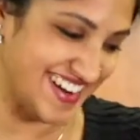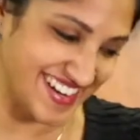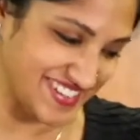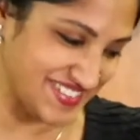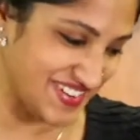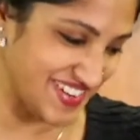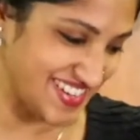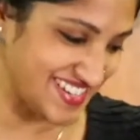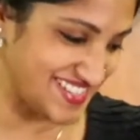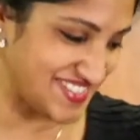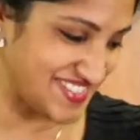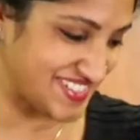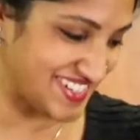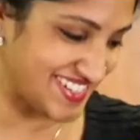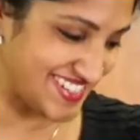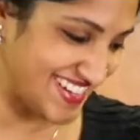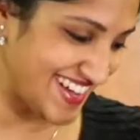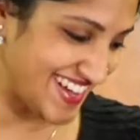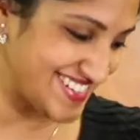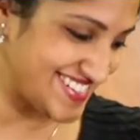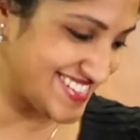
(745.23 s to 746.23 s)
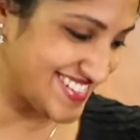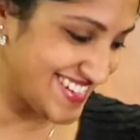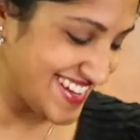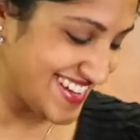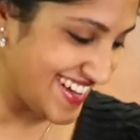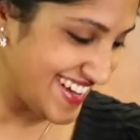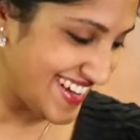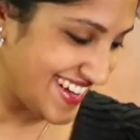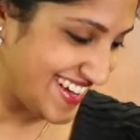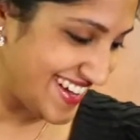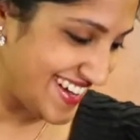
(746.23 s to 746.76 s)
not quite sure yet.
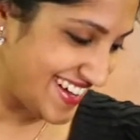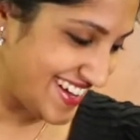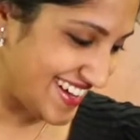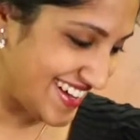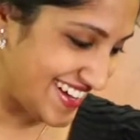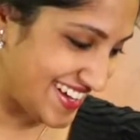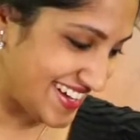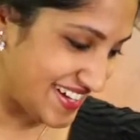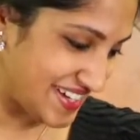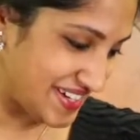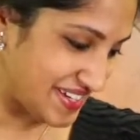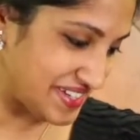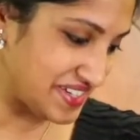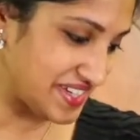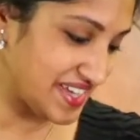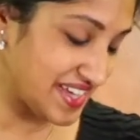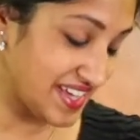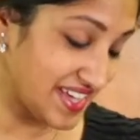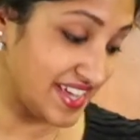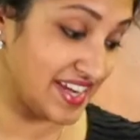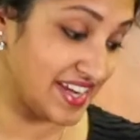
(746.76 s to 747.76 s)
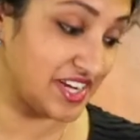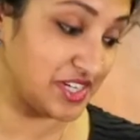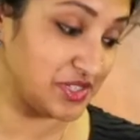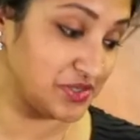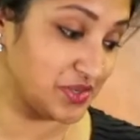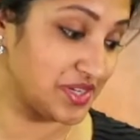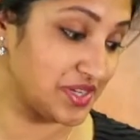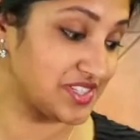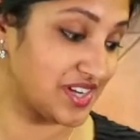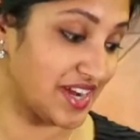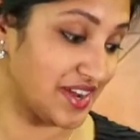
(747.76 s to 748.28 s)
Can I
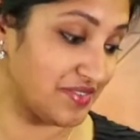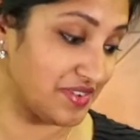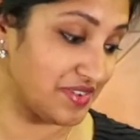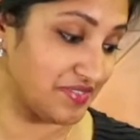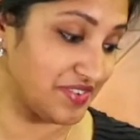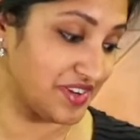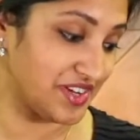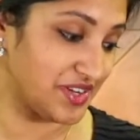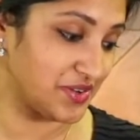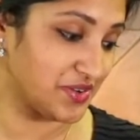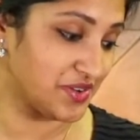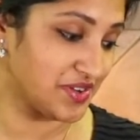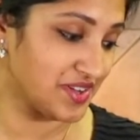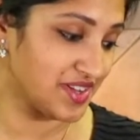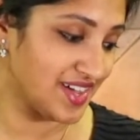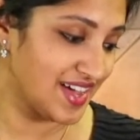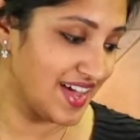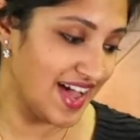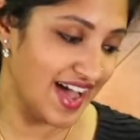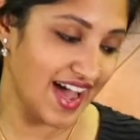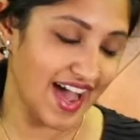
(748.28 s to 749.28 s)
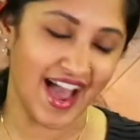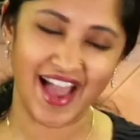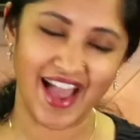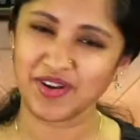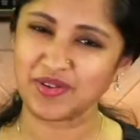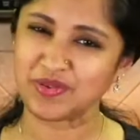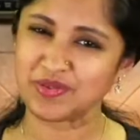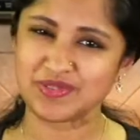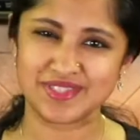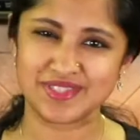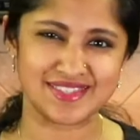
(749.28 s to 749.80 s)
do a driving video?
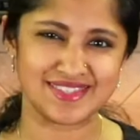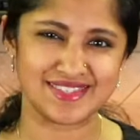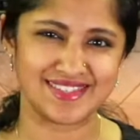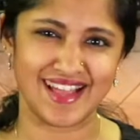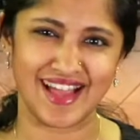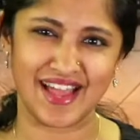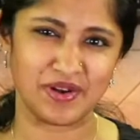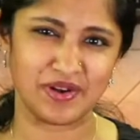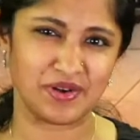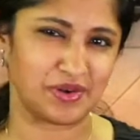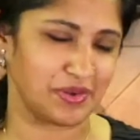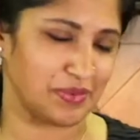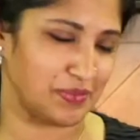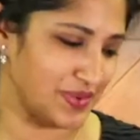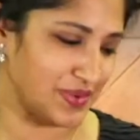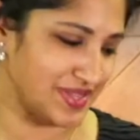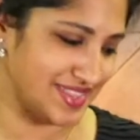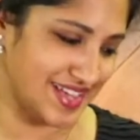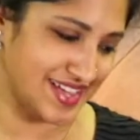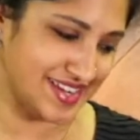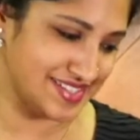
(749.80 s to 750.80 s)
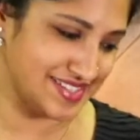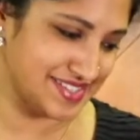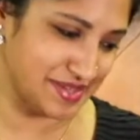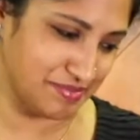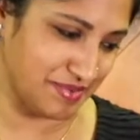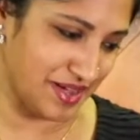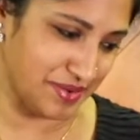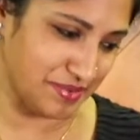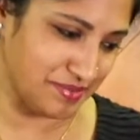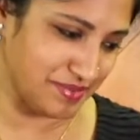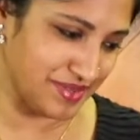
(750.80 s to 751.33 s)
I don't know what that is
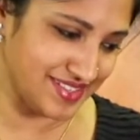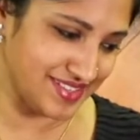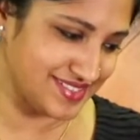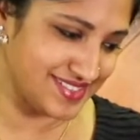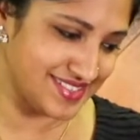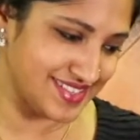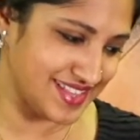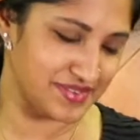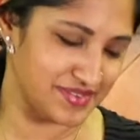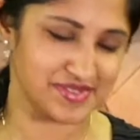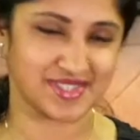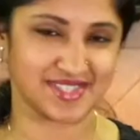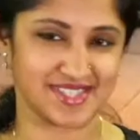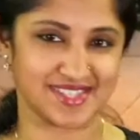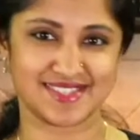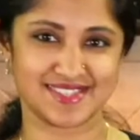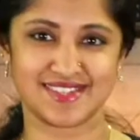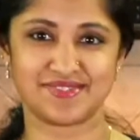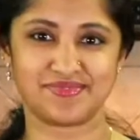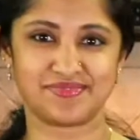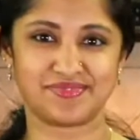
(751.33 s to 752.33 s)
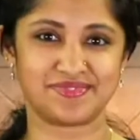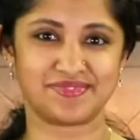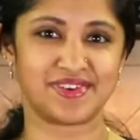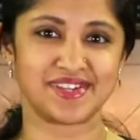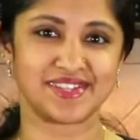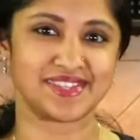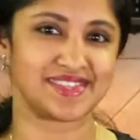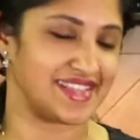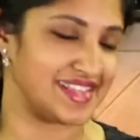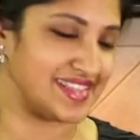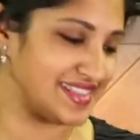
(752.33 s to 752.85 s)
about. I mean, that was just a
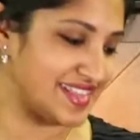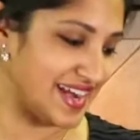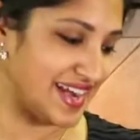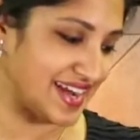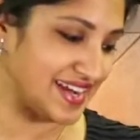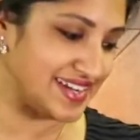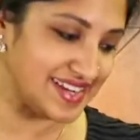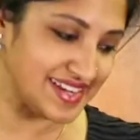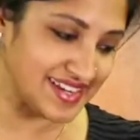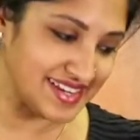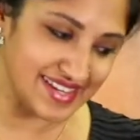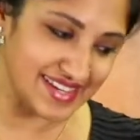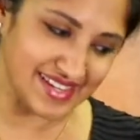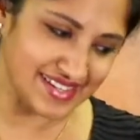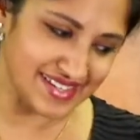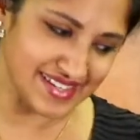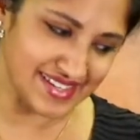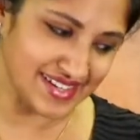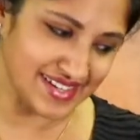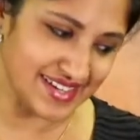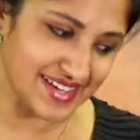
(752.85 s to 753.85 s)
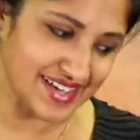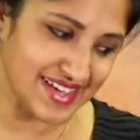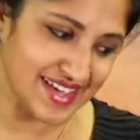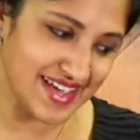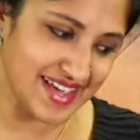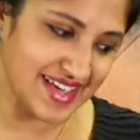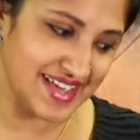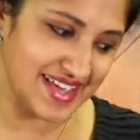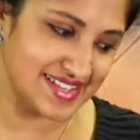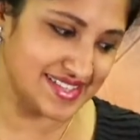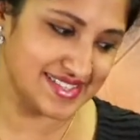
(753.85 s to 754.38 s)
fun thing that I did in India.
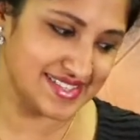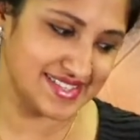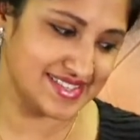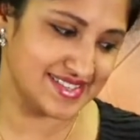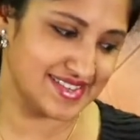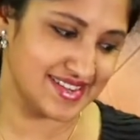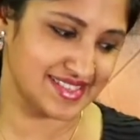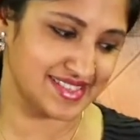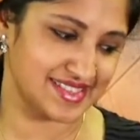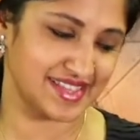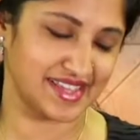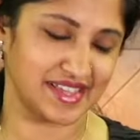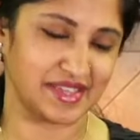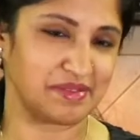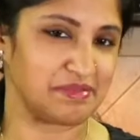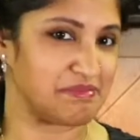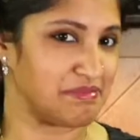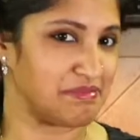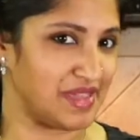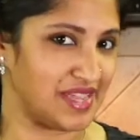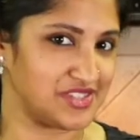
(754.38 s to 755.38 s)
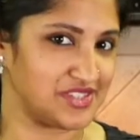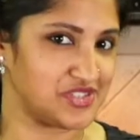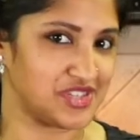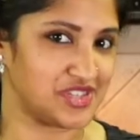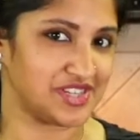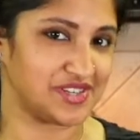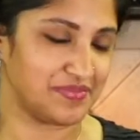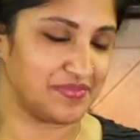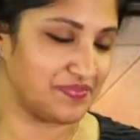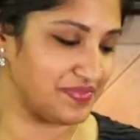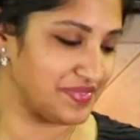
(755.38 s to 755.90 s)
It's nothing
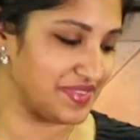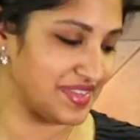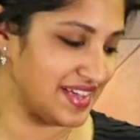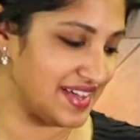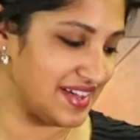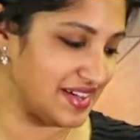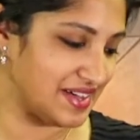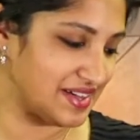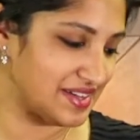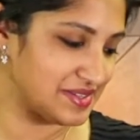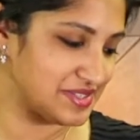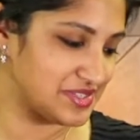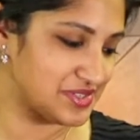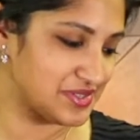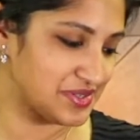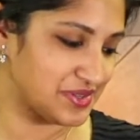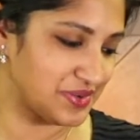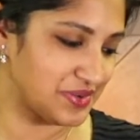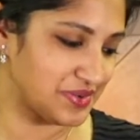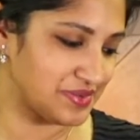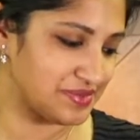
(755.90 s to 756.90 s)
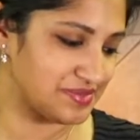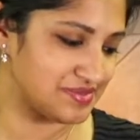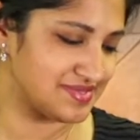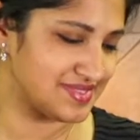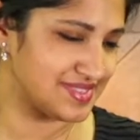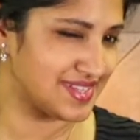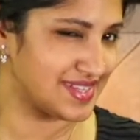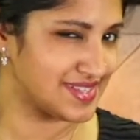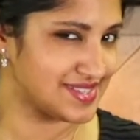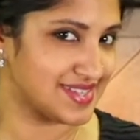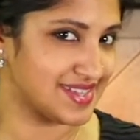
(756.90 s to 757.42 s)
major. So
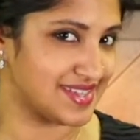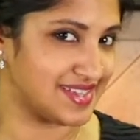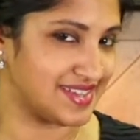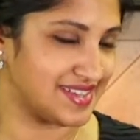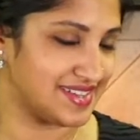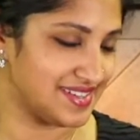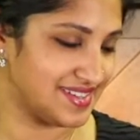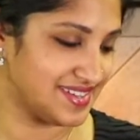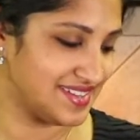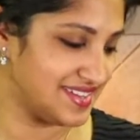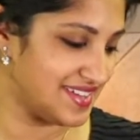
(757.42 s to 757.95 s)
let's see.